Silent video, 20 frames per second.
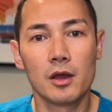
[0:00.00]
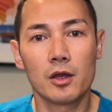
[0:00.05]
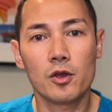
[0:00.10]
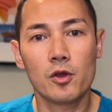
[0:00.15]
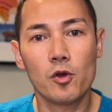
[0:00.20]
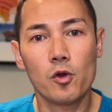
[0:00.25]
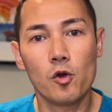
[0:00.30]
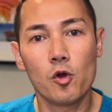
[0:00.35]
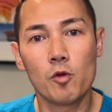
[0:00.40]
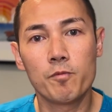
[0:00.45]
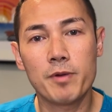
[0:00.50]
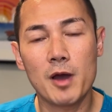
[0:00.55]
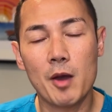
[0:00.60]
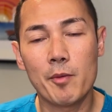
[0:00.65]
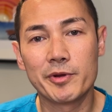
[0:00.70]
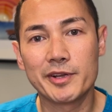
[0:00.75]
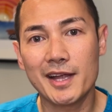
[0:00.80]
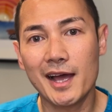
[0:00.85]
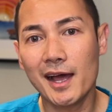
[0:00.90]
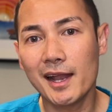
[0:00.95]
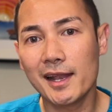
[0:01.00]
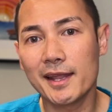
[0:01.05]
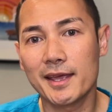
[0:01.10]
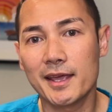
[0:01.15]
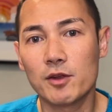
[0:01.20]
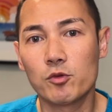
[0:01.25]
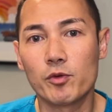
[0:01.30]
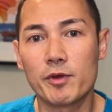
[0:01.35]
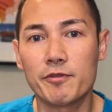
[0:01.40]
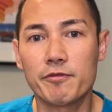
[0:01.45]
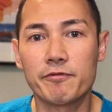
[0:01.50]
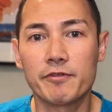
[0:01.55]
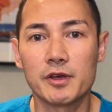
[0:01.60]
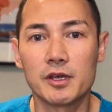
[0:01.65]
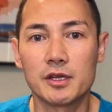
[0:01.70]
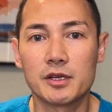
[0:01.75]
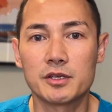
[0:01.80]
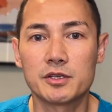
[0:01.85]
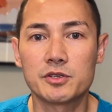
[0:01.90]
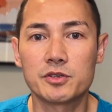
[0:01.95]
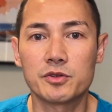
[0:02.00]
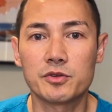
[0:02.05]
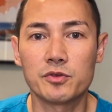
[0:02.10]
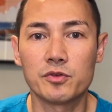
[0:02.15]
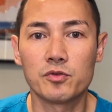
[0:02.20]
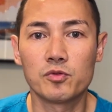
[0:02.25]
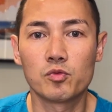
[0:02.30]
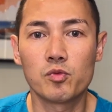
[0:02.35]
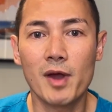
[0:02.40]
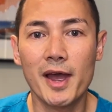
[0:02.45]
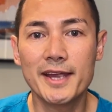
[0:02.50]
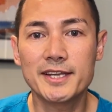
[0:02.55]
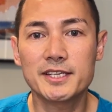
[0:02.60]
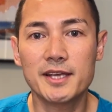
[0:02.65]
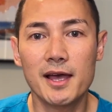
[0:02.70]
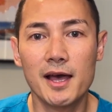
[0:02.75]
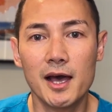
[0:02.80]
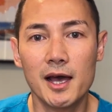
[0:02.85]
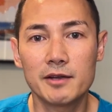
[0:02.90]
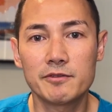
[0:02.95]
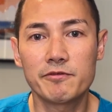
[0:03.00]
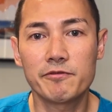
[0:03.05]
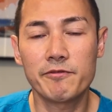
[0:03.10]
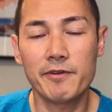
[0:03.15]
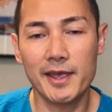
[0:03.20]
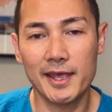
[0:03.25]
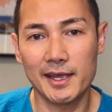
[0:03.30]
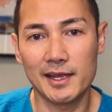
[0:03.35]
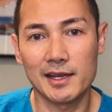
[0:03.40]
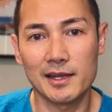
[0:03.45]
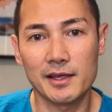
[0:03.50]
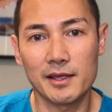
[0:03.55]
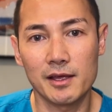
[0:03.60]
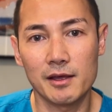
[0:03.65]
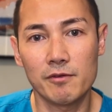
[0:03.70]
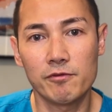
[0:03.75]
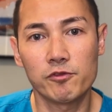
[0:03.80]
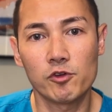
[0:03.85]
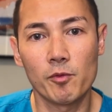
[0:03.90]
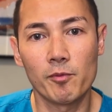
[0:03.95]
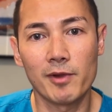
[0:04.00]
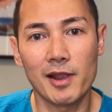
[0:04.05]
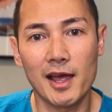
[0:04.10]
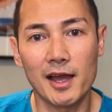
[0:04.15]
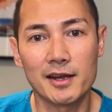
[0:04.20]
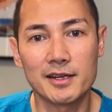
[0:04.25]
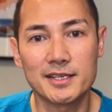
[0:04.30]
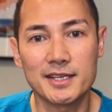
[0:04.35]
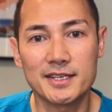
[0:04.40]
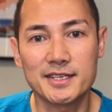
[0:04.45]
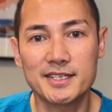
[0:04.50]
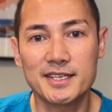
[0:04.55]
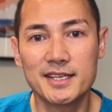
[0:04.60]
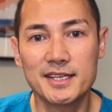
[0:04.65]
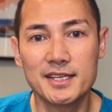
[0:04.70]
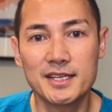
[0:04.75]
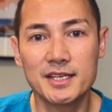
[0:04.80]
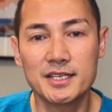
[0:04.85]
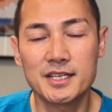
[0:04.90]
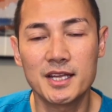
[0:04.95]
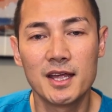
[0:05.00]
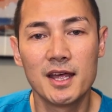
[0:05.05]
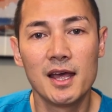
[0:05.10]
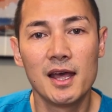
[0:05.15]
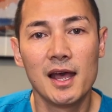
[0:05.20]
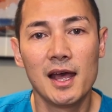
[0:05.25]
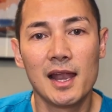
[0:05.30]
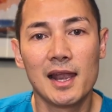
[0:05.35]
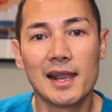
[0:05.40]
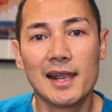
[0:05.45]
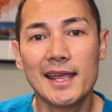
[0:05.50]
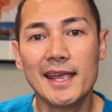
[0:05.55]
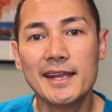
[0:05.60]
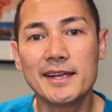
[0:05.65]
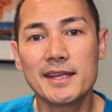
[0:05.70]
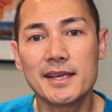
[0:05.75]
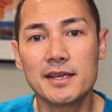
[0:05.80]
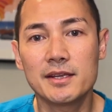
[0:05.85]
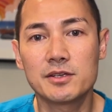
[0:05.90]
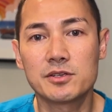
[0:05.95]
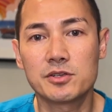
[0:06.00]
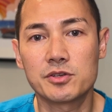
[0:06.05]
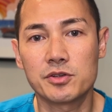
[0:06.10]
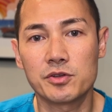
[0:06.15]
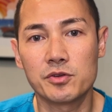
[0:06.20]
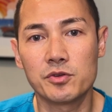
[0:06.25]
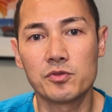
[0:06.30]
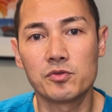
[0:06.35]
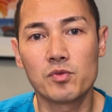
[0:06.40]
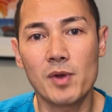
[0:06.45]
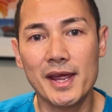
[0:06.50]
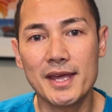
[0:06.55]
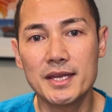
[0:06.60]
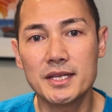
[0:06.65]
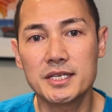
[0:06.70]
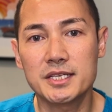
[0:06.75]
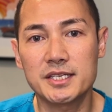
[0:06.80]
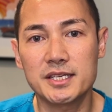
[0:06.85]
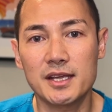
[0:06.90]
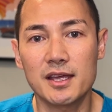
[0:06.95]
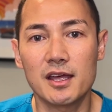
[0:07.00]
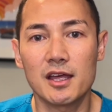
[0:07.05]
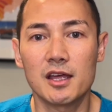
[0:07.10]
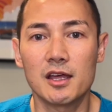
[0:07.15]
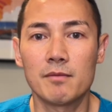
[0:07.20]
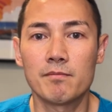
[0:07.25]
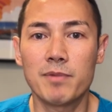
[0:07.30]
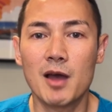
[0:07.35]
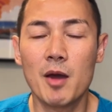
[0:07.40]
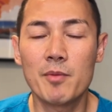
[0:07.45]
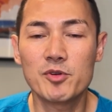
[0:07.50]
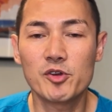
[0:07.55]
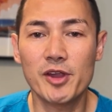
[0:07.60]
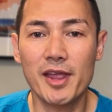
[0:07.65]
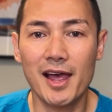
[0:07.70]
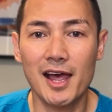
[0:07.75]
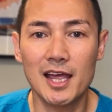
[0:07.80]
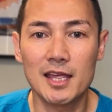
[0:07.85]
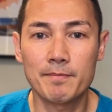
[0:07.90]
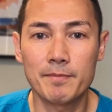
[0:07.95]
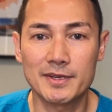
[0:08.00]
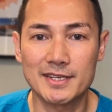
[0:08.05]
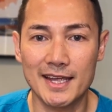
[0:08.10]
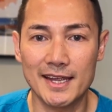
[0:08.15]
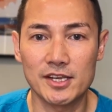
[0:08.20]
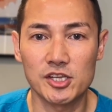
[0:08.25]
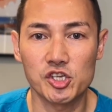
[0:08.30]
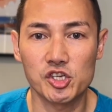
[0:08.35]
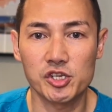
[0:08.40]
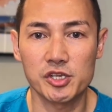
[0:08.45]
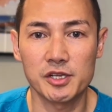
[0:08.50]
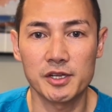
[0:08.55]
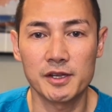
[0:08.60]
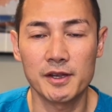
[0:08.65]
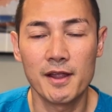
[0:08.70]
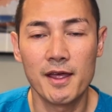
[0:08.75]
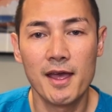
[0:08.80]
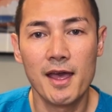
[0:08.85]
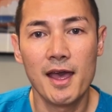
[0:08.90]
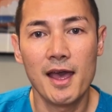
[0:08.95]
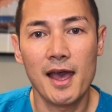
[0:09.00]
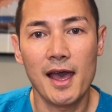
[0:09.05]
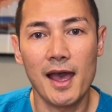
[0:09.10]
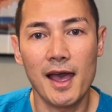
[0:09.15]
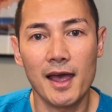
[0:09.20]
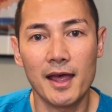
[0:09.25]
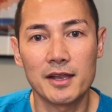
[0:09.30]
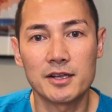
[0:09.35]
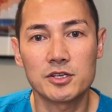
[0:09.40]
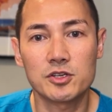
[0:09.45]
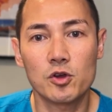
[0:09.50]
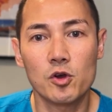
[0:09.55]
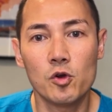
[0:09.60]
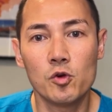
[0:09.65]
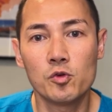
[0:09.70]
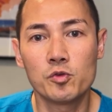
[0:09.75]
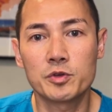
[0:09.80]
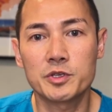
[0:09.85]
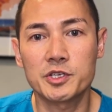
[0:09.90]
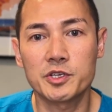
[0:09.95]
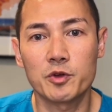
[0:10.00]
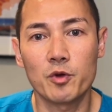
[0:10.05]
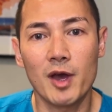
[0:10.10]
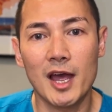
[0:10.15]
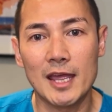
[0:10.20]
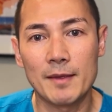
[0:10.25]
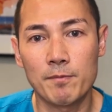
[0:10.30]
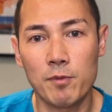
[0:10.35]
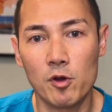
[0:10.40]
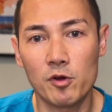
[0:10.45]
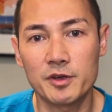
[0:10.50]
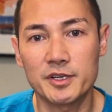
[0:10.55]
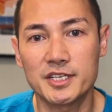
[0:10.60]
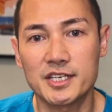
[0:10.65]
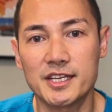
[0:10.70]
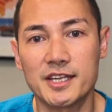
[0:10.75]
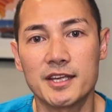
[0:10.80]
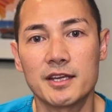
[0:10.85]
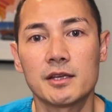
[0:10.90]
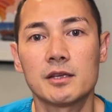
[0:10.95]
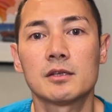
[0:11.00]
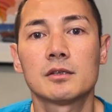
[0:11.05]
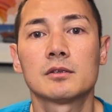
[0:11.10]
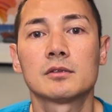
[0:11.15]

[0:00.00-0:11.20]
Cor pulmonale refer to right heart failure from lung disease leading to raised pulmonary hypertension and also hypoxia.